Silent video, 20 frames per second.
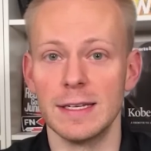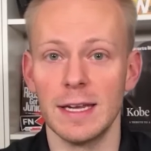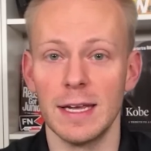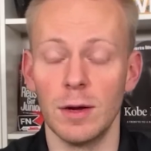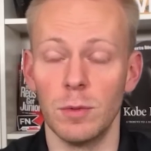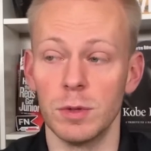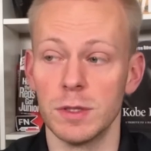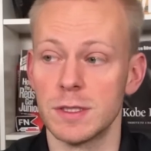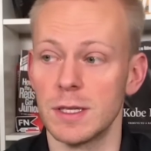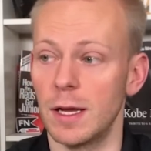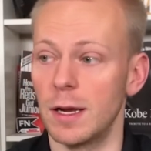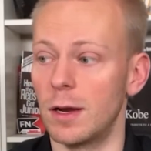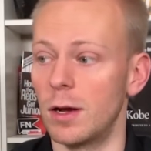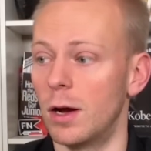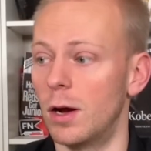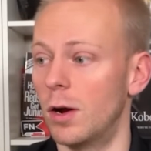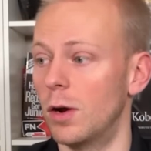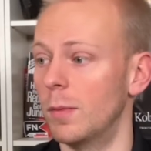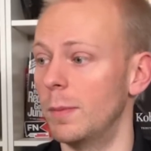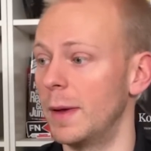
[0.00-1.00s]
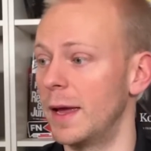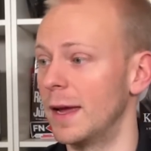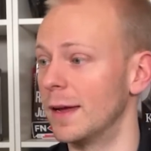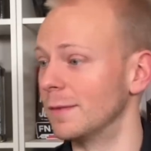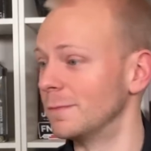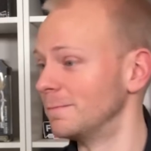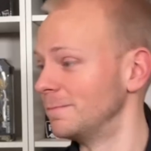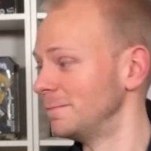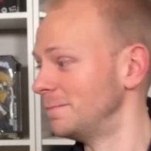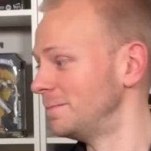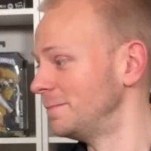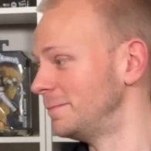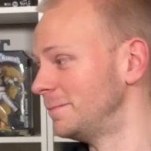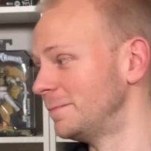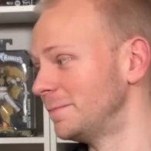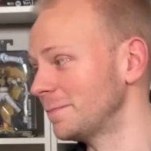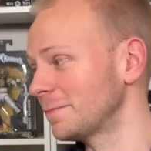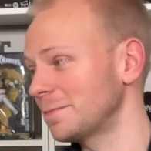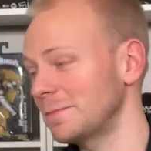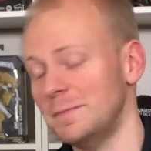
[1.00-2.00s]
it was like, oh, man,
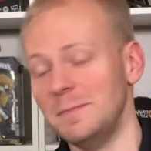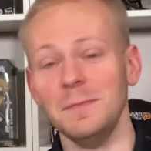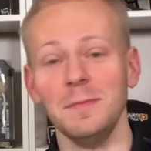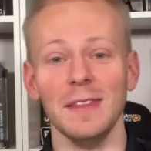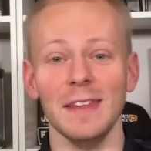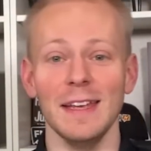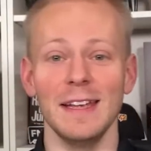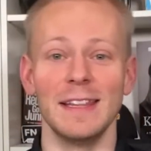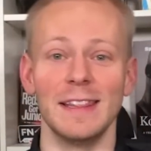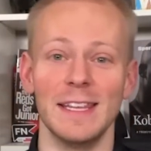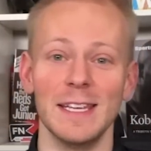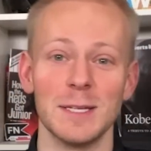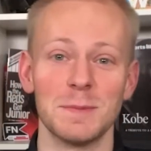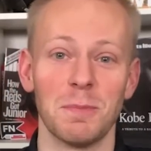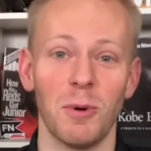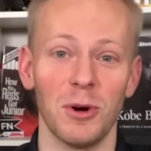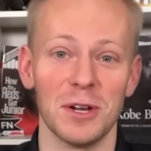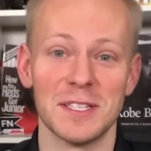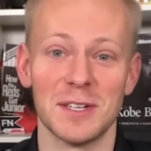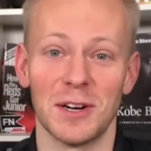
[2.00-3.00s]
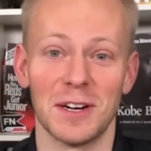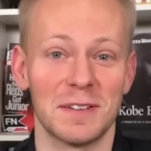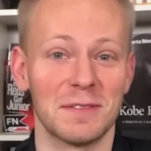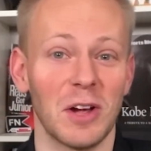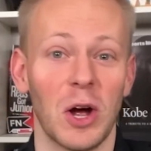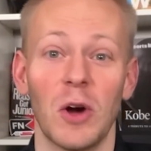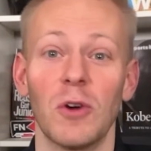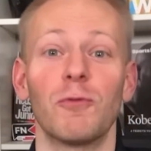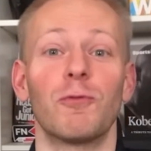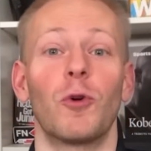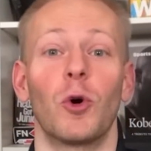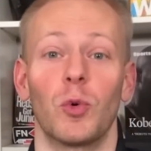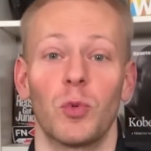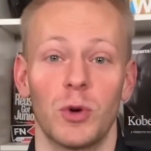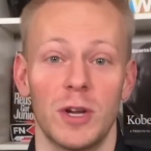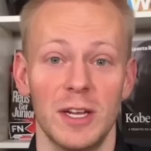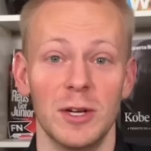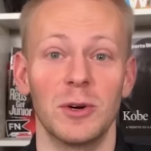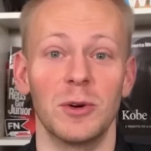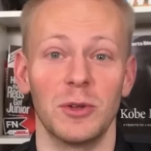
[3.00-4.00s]
these boys are for
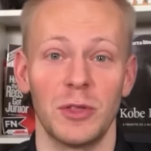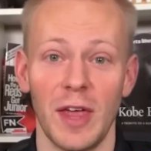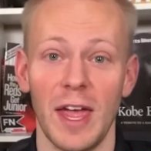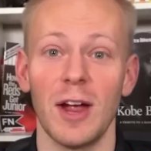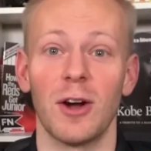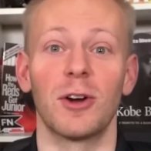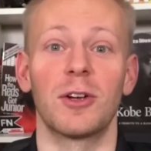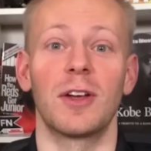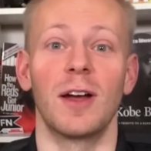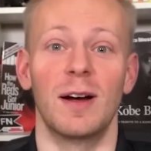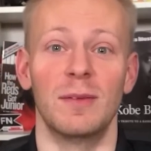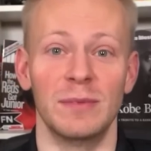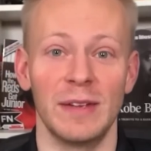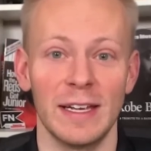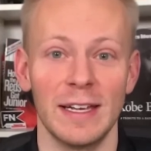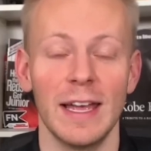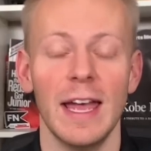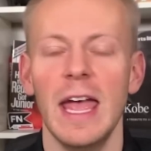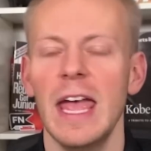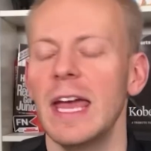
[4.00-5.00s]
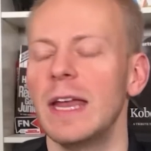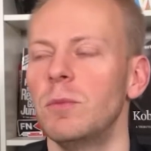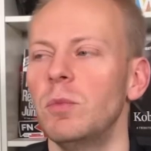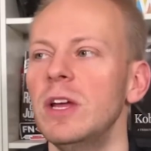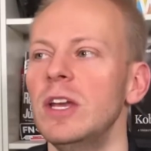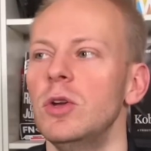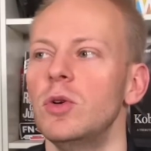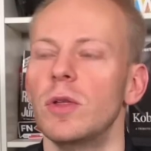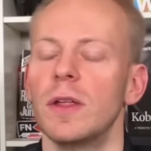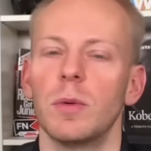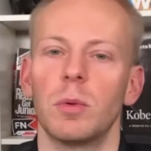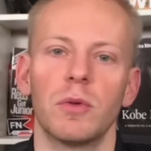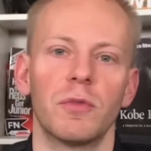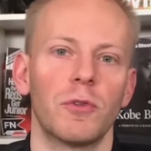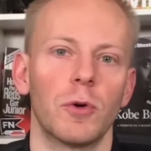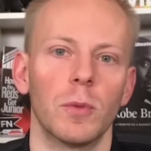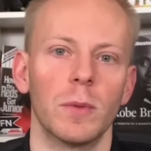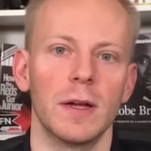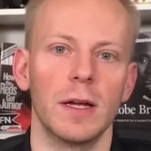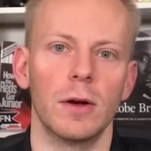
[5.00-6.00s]
real. They are coming. And we knew they were
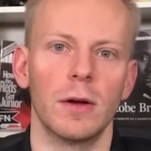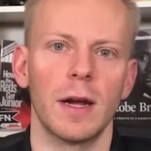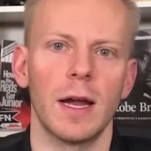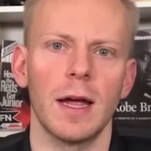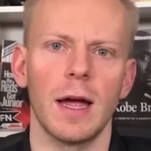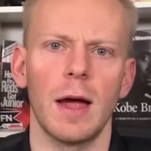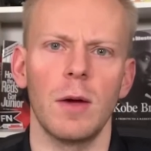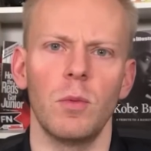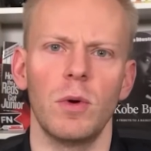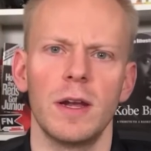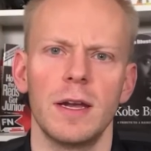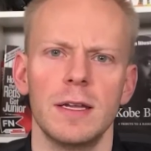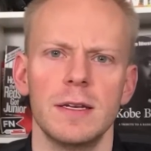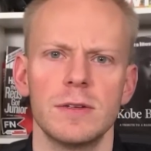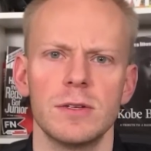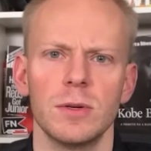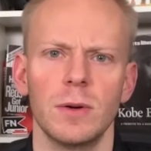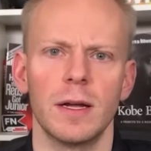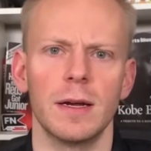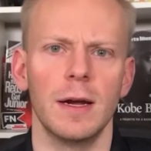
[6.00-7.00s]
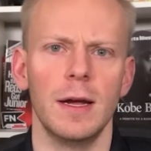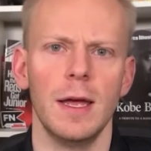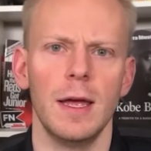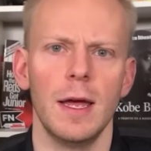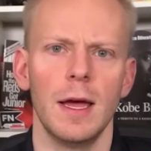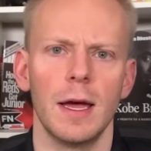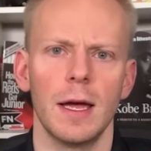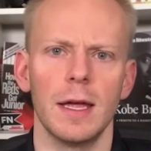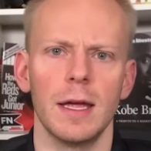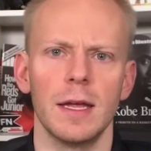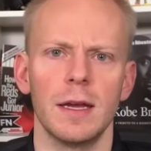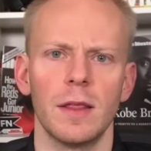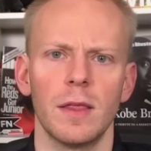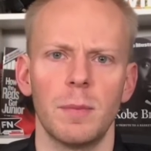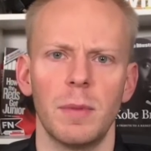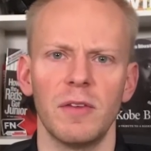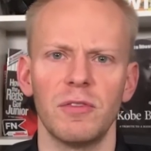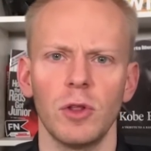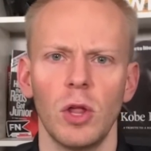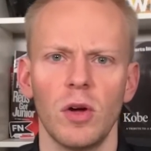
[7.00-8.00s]
for real. And I went into it, into the
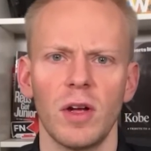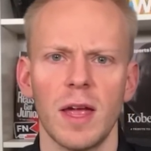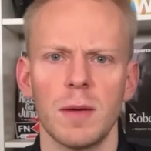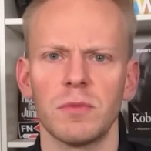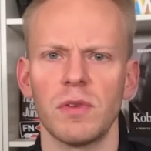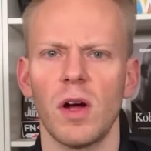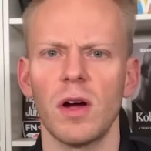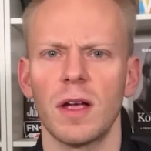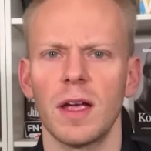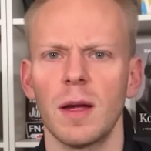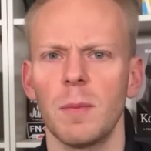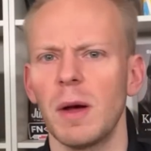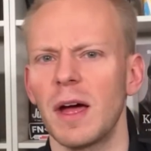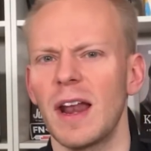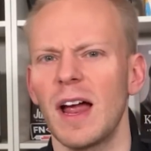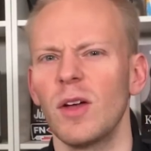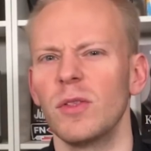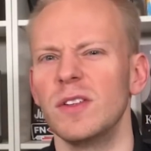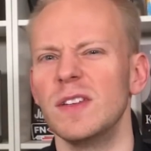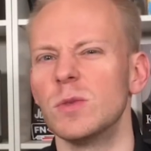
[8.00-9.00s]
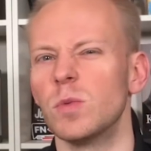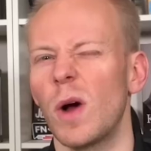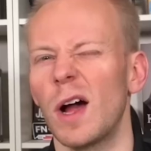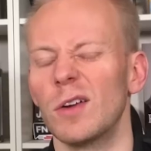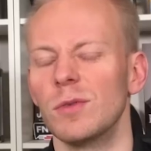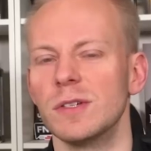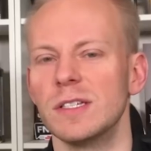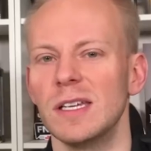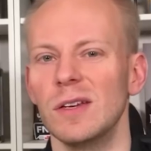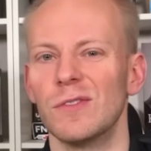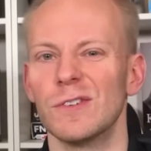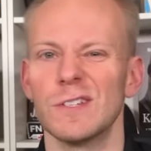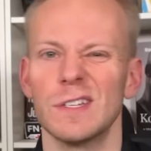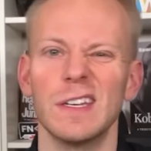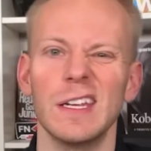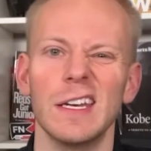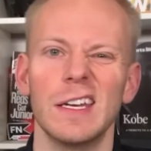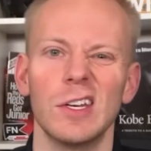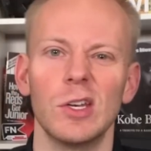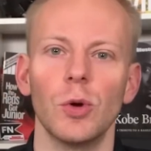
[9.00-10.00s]
Buffalo game, talking about how these wide receivers
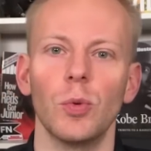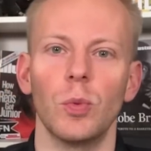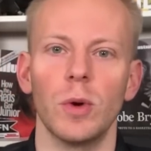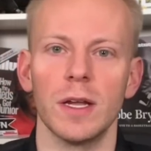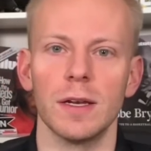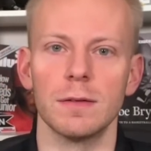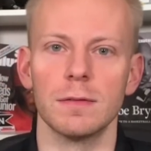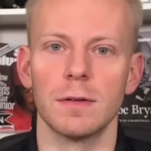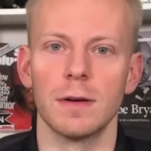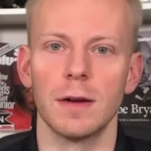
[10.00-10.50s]
needed to win